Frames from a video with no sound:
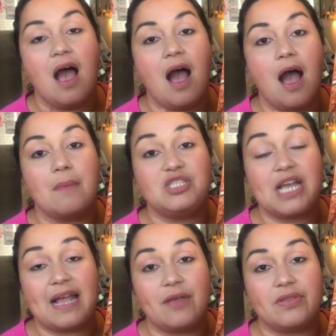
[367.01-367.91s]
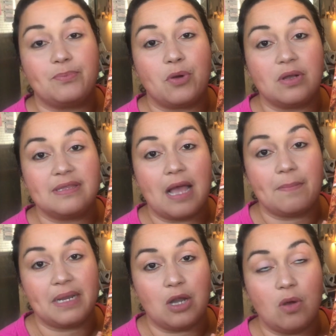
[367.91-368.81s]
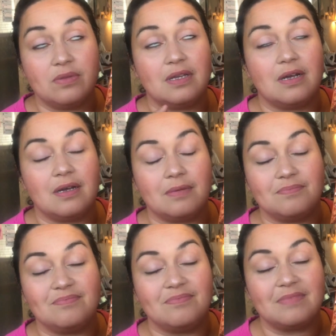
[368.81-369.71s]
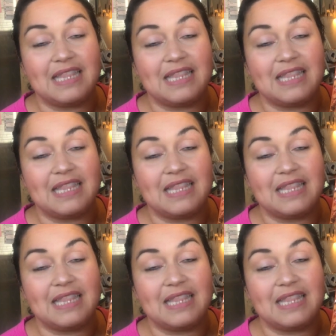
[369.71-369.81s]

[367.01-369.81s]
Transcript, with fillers: um, check out the book down below, the um,